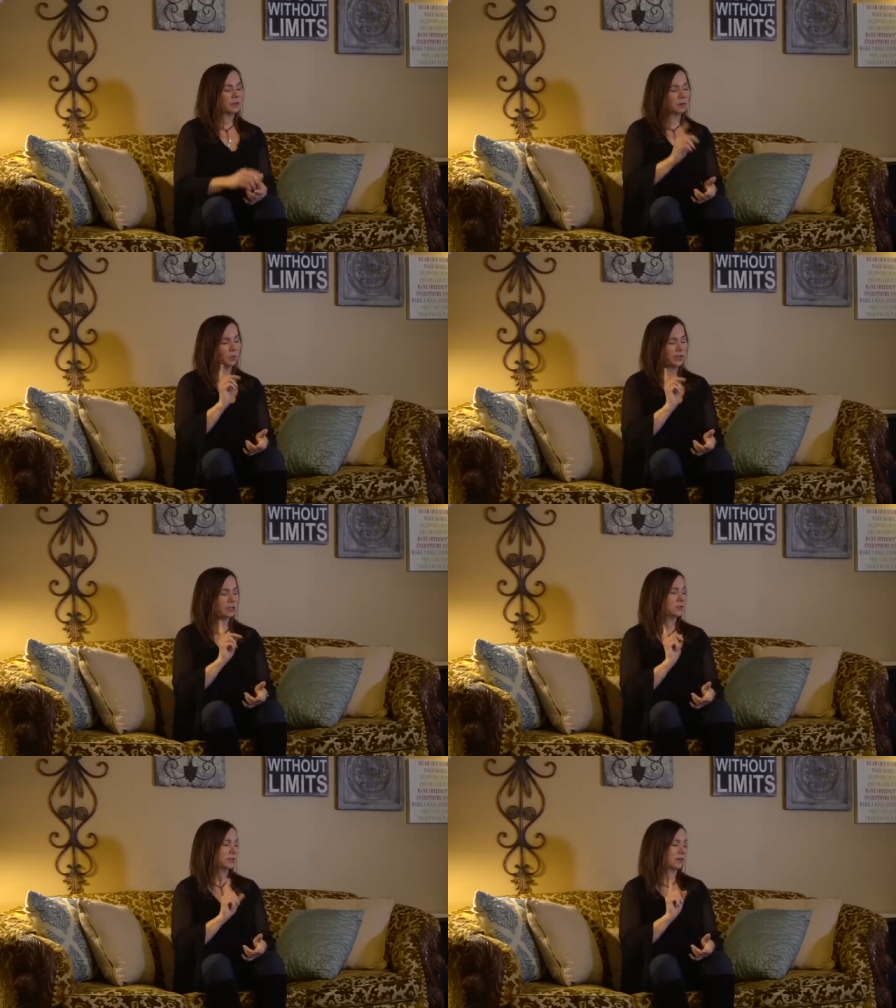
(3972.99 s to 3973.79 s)
But what
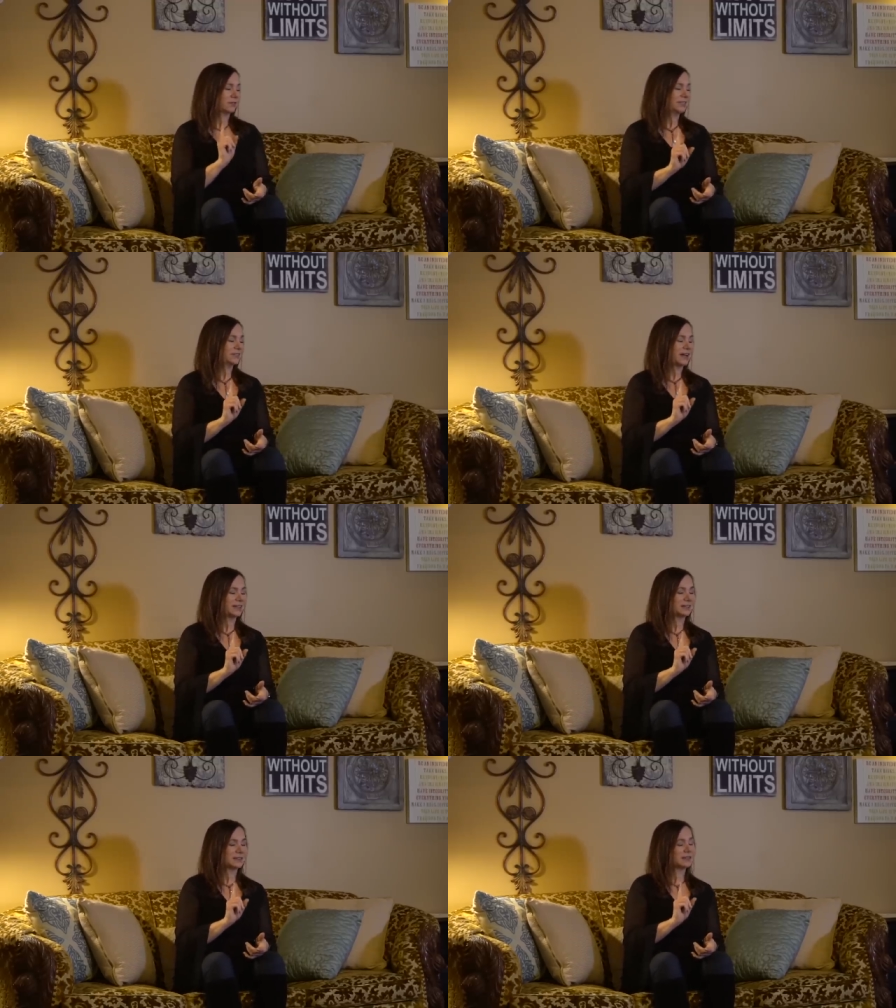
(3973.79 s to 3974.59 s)
you do not
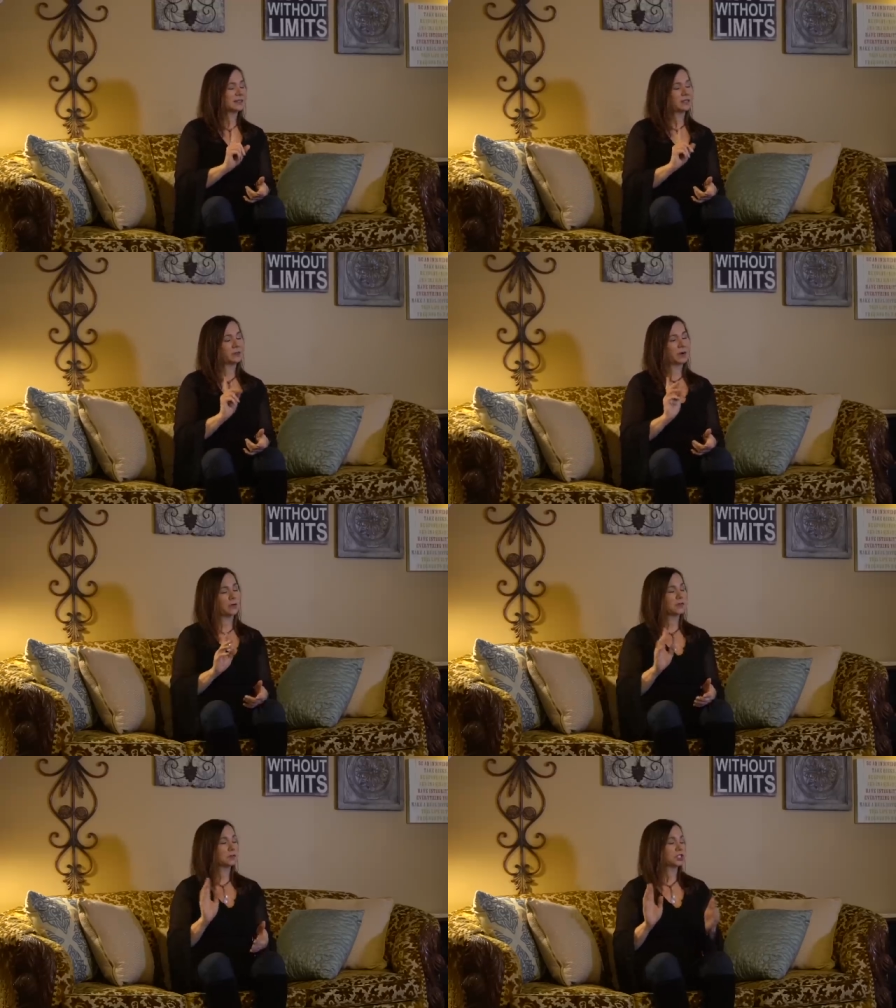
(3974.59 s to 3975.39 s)
realize is that you are
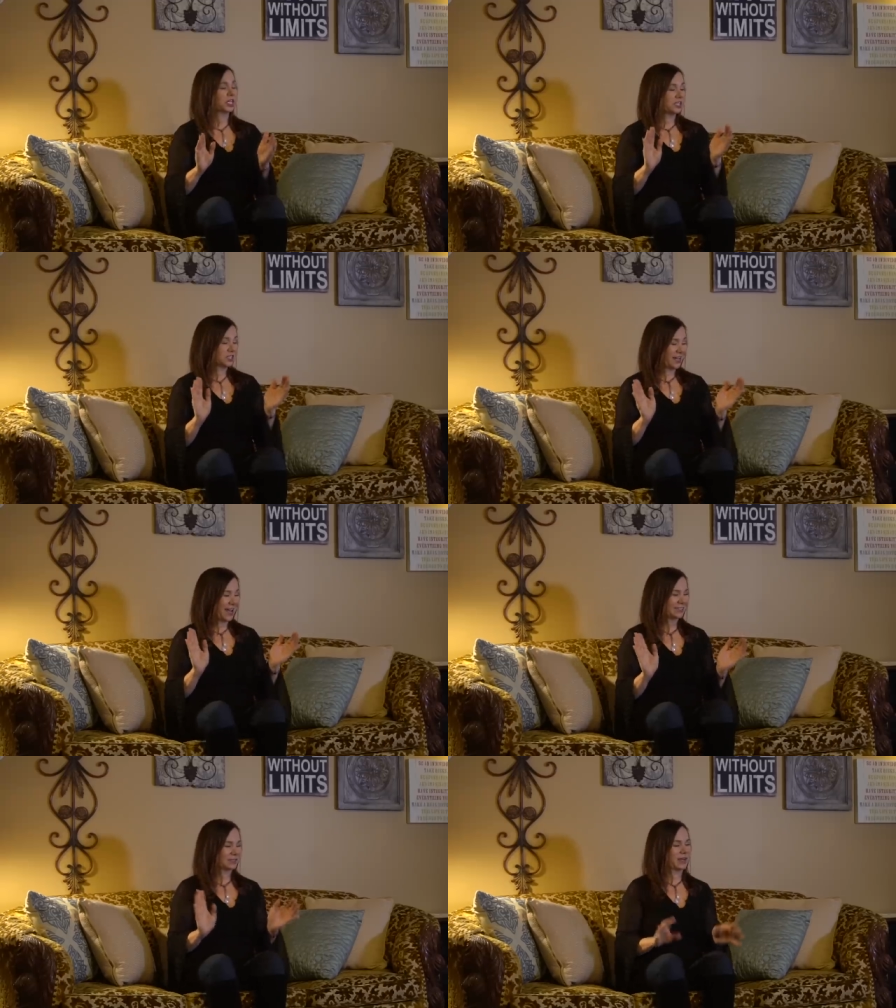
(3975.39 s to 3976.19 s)
also changing
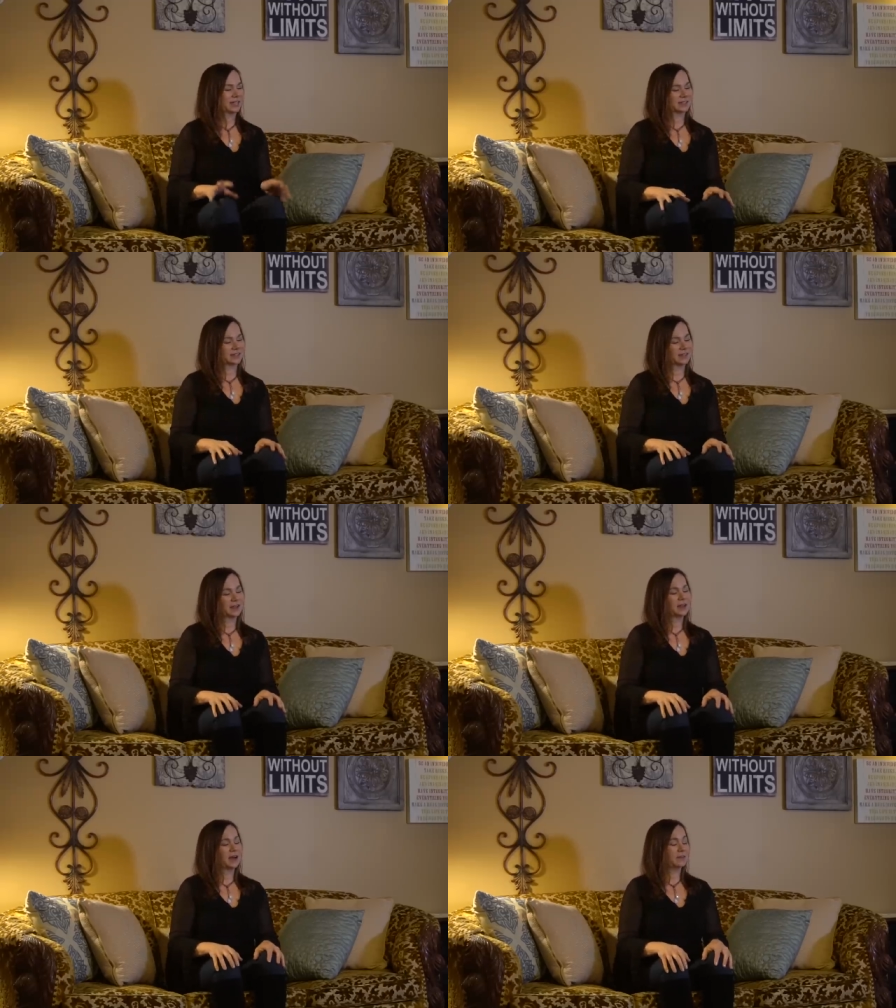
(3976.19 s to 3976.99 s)
aspects
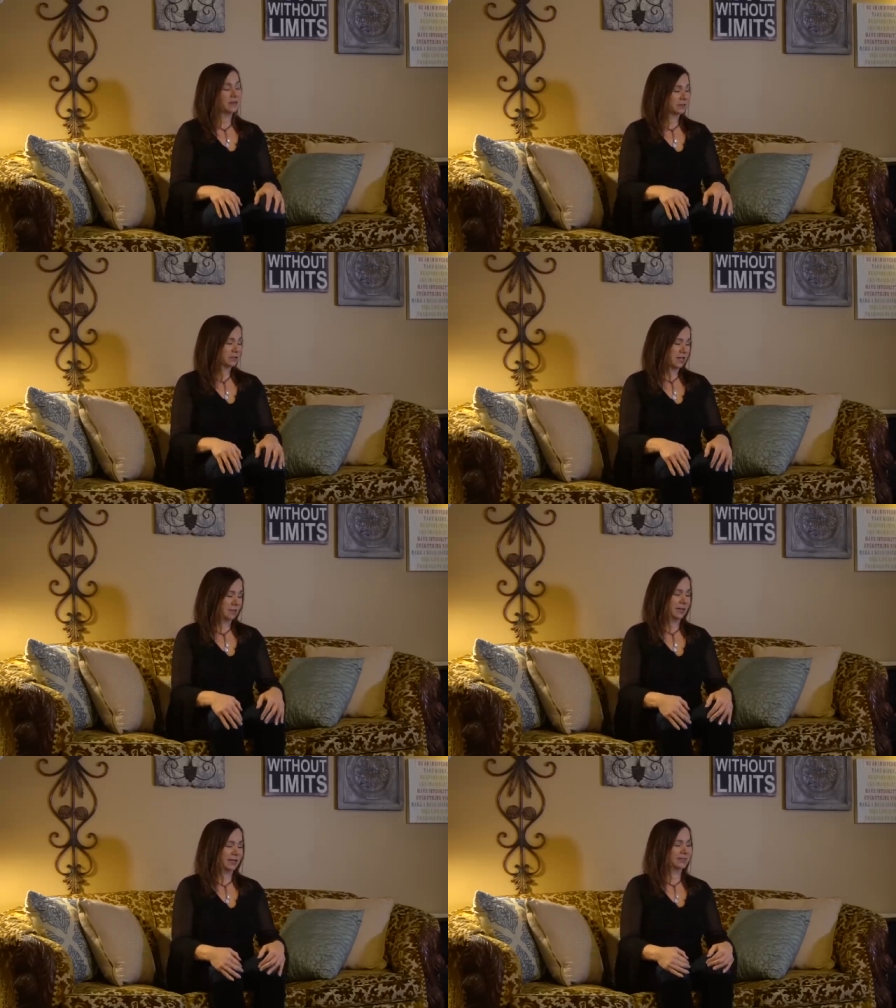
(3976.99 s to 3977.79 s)
of other
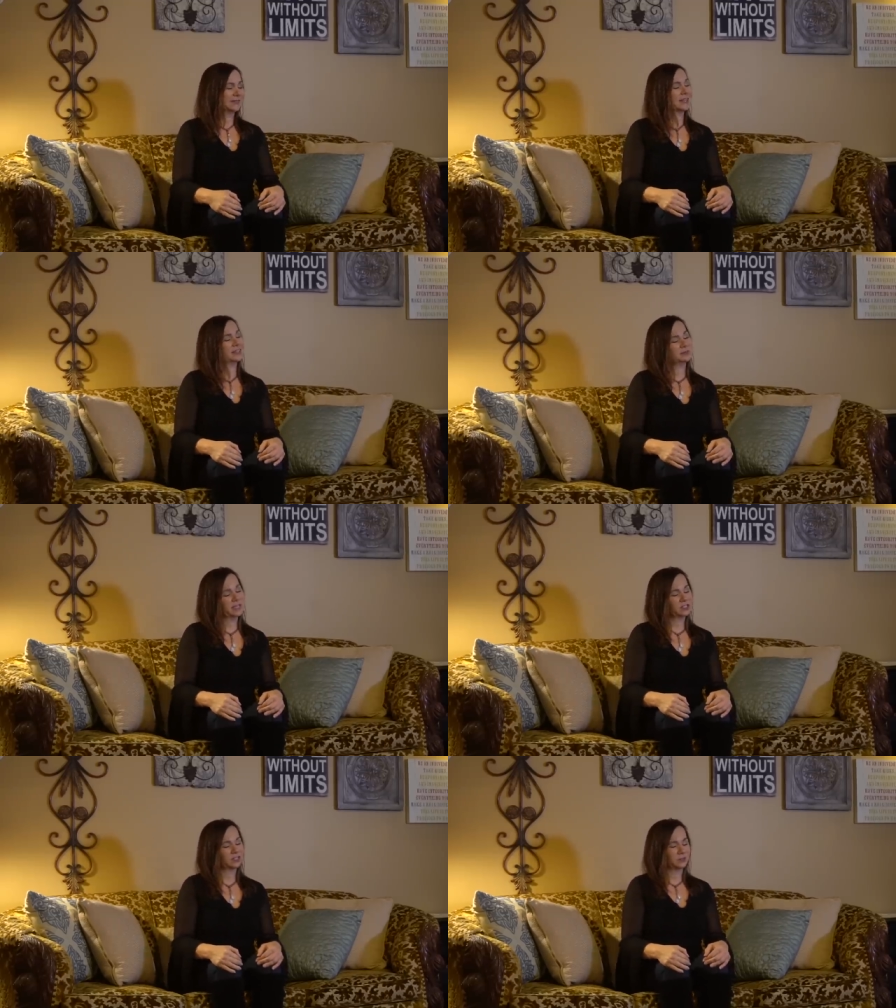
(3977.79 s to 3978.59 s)
timelines and
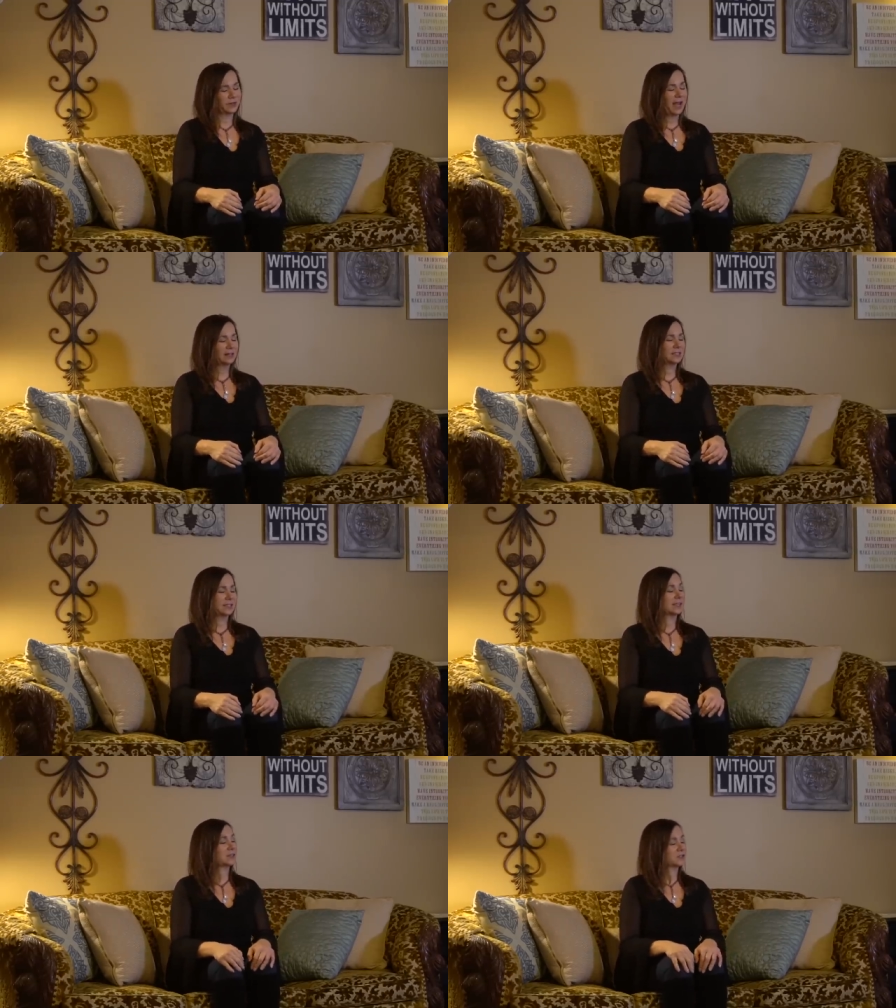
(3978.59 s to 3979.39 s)
dimensional
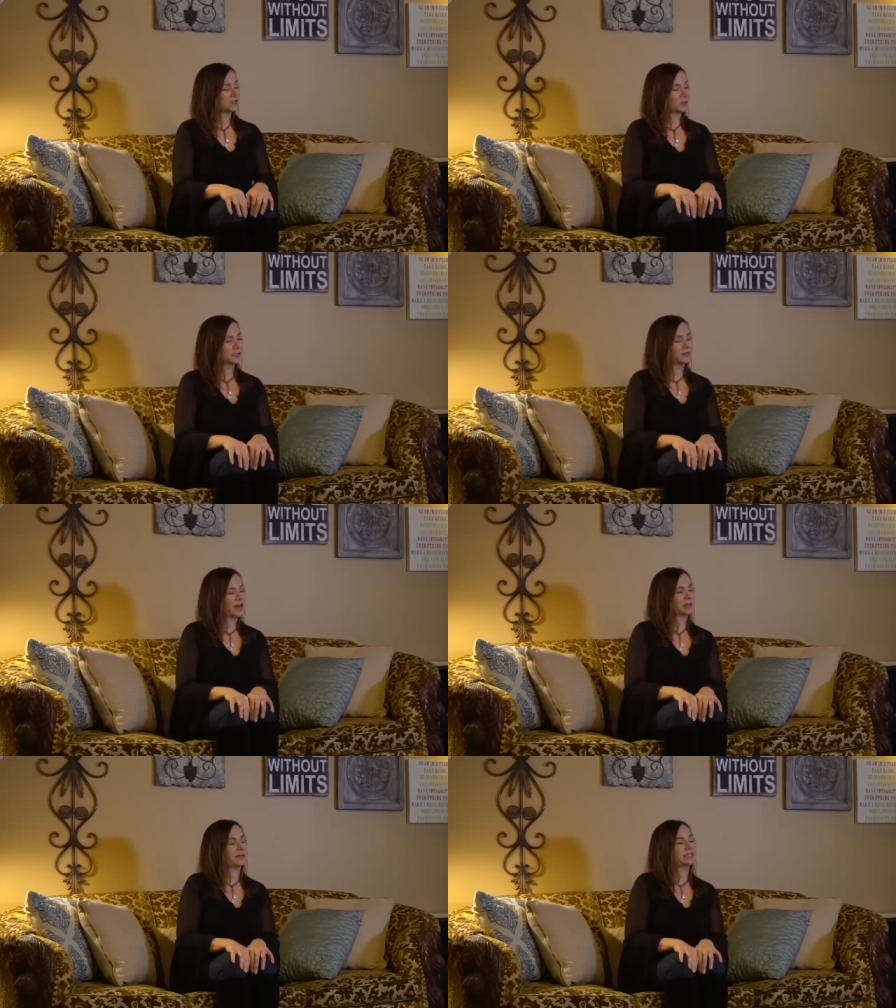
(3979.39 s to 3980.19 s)
realities that your soul is
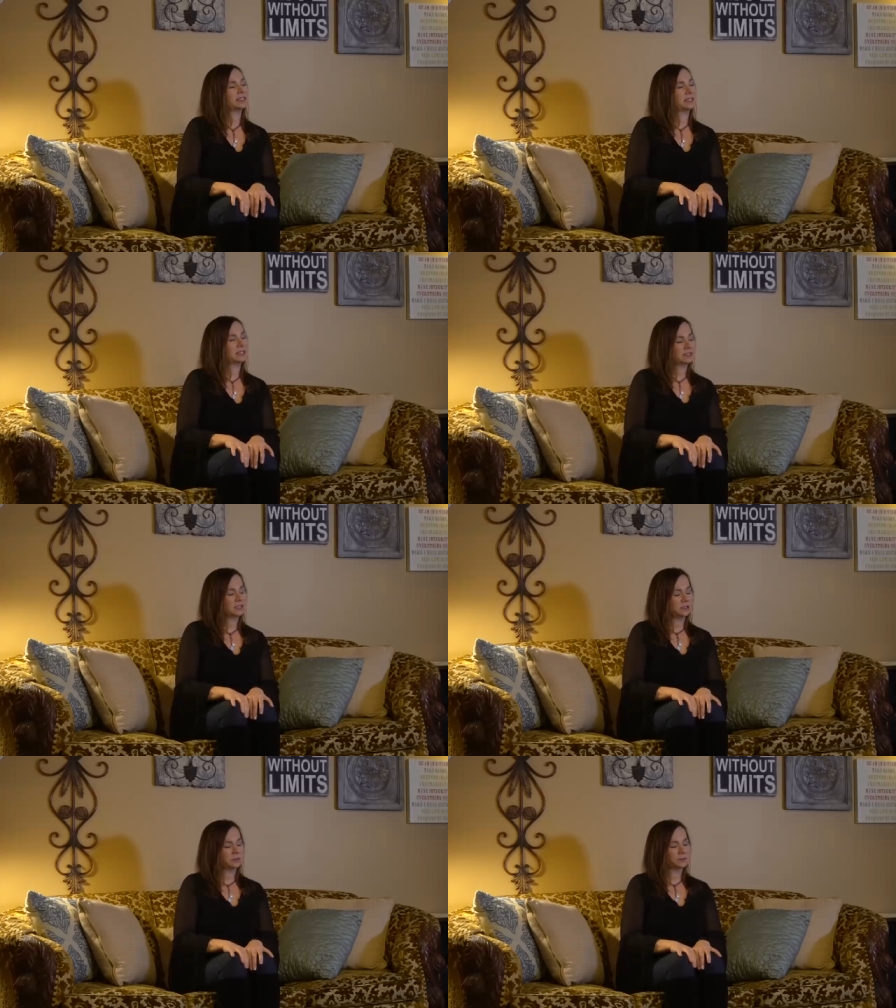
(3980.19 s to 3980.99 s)
fragmented into.